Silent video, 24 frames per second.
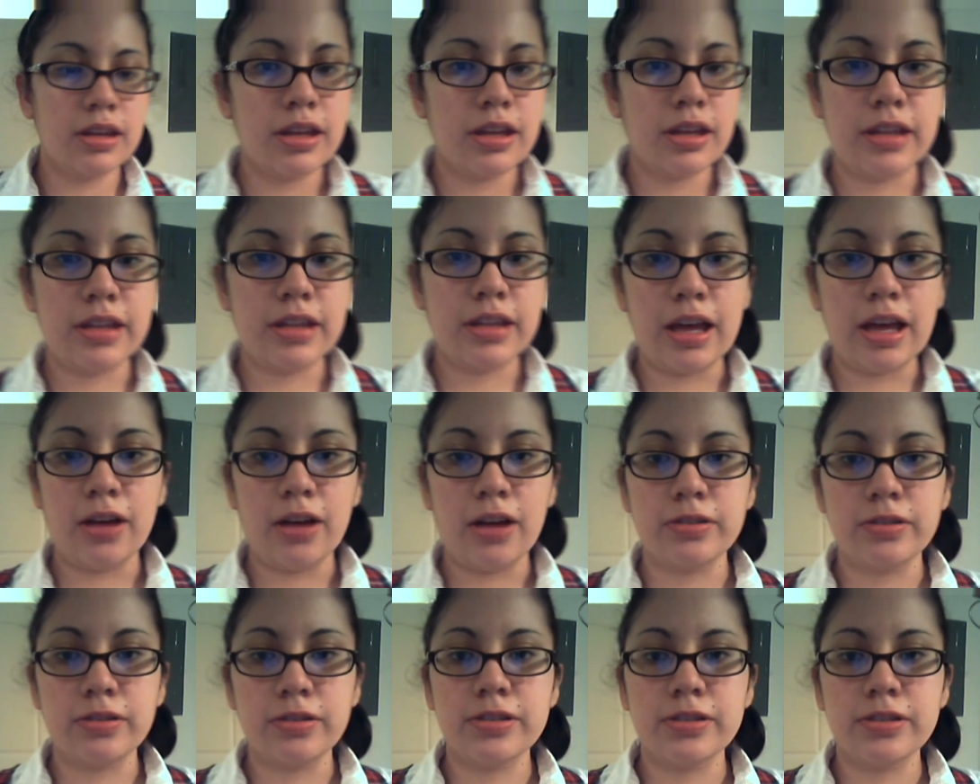Now,
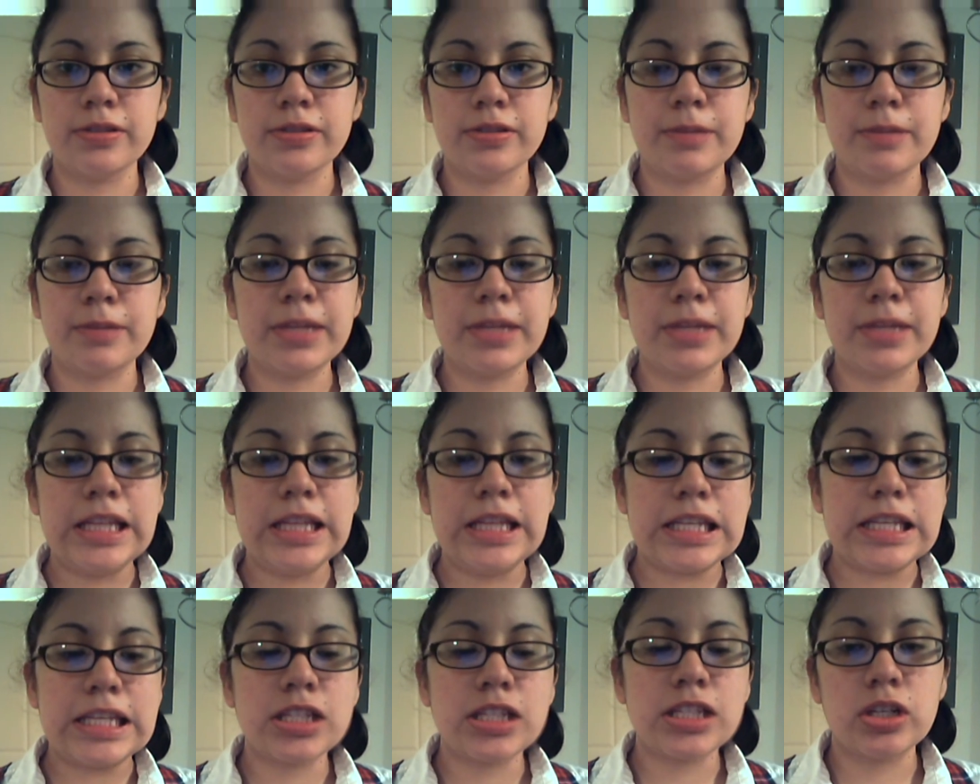to complete
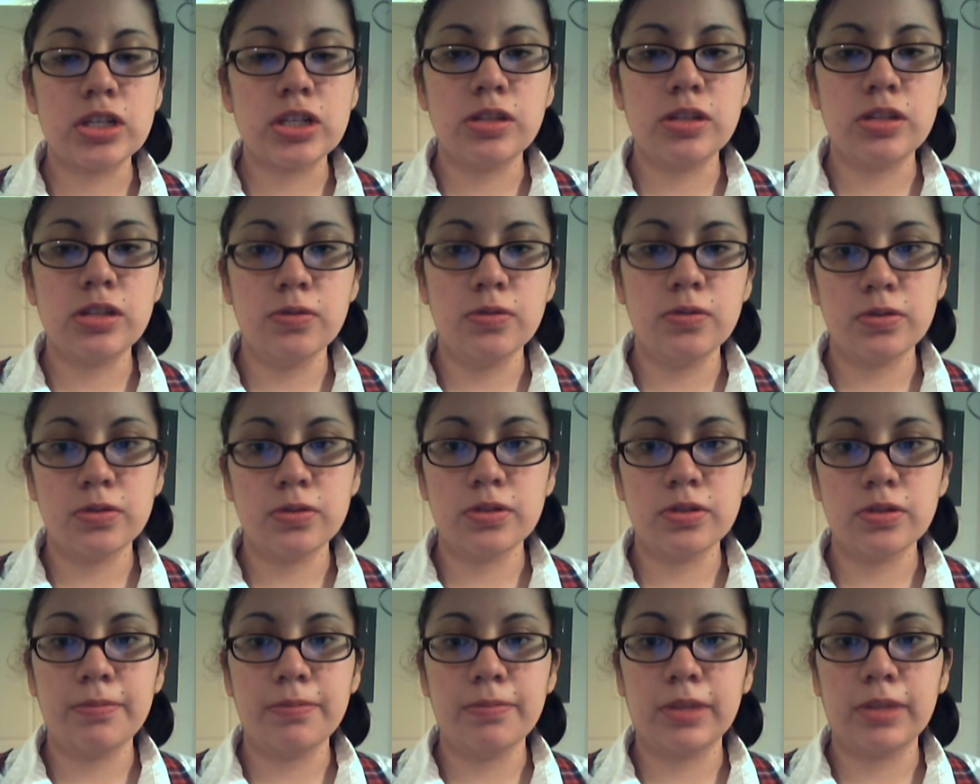this look, you
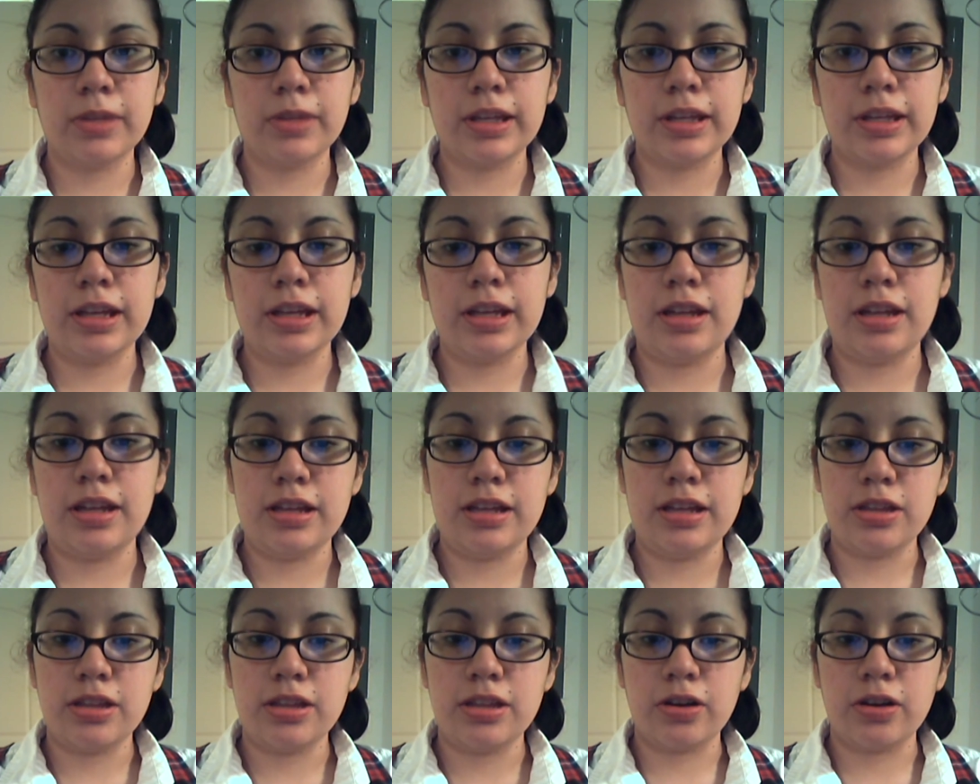could get
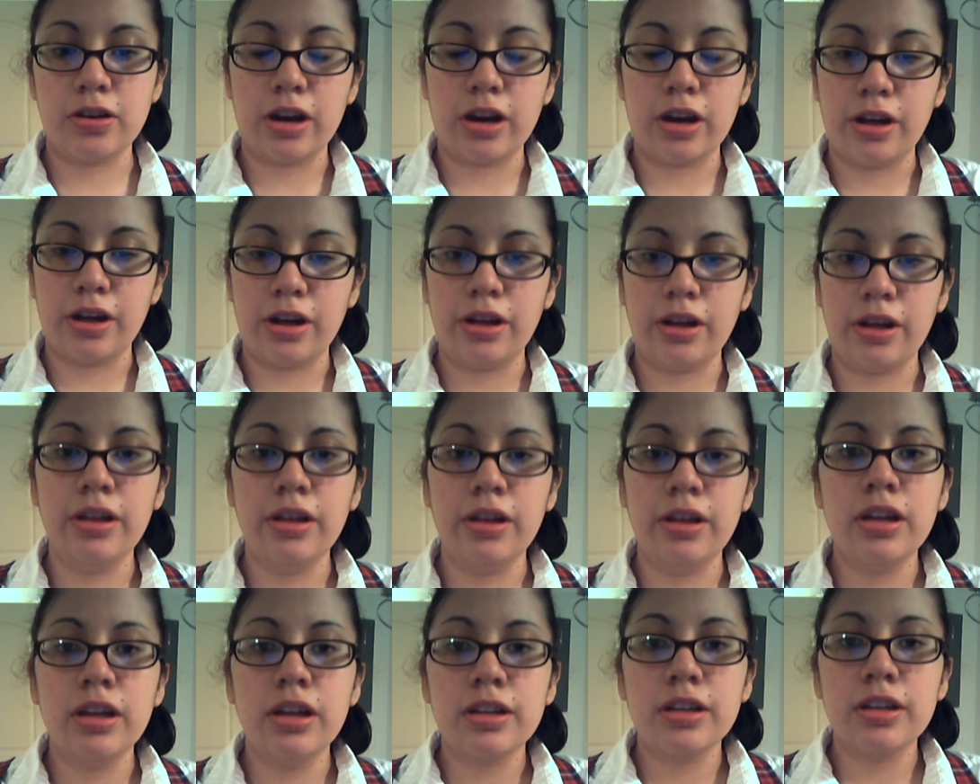either a
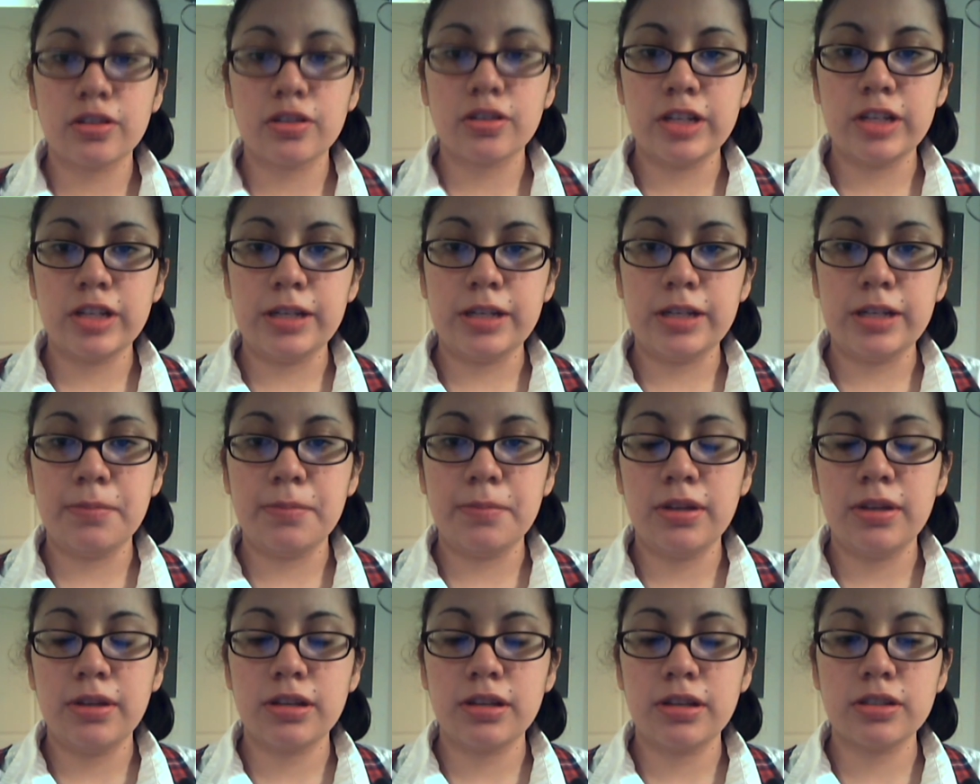cream
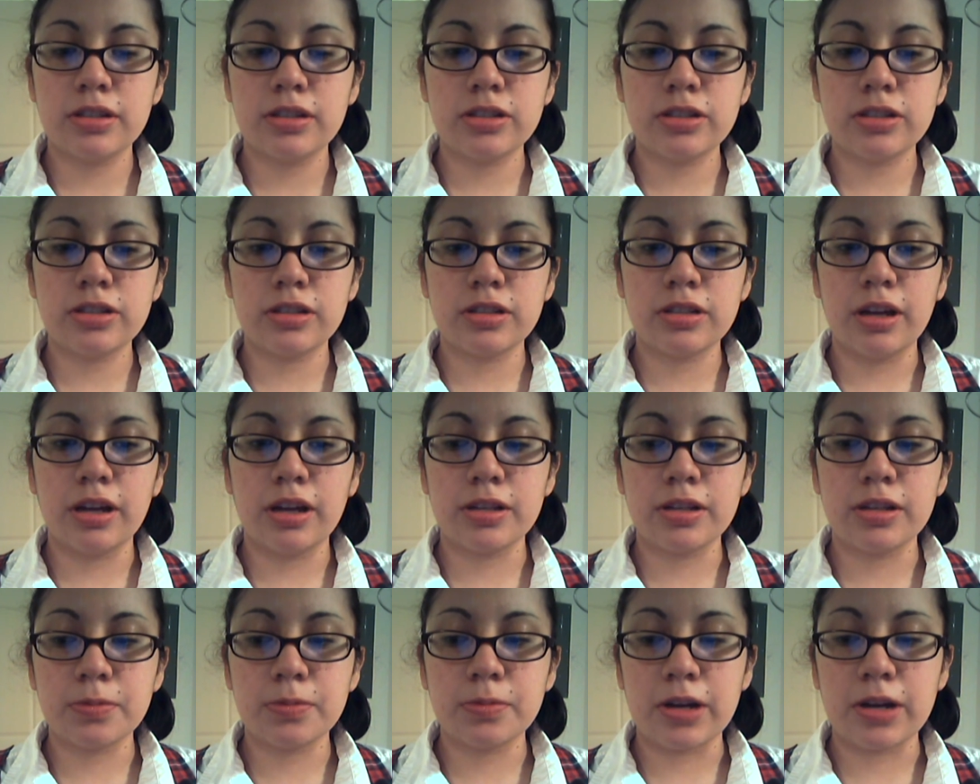
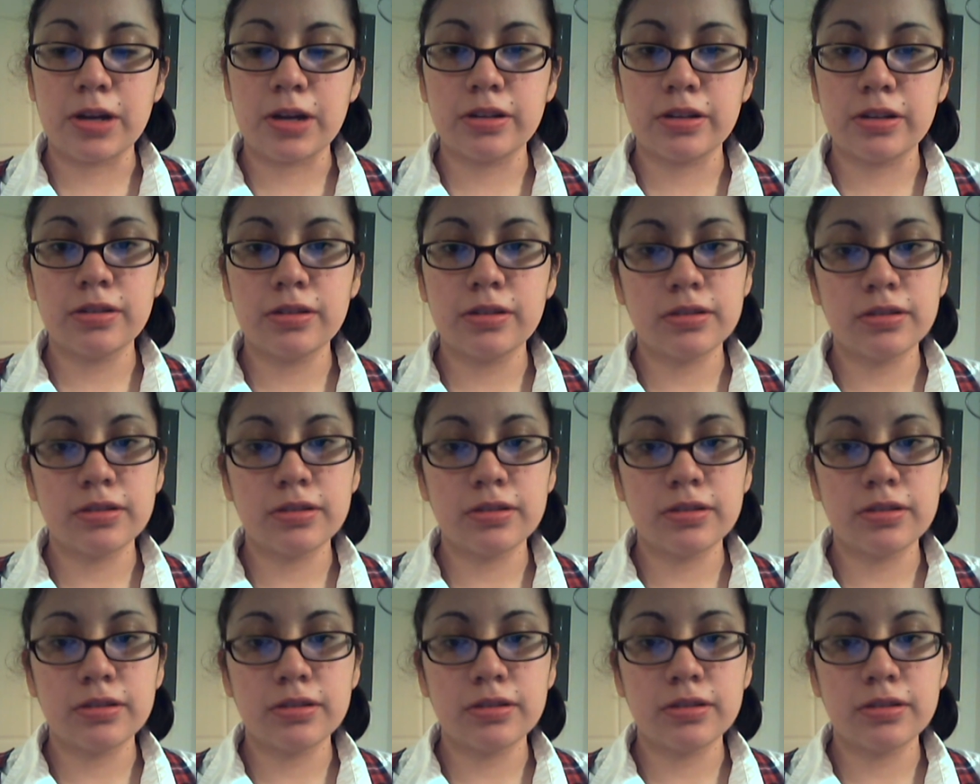sweater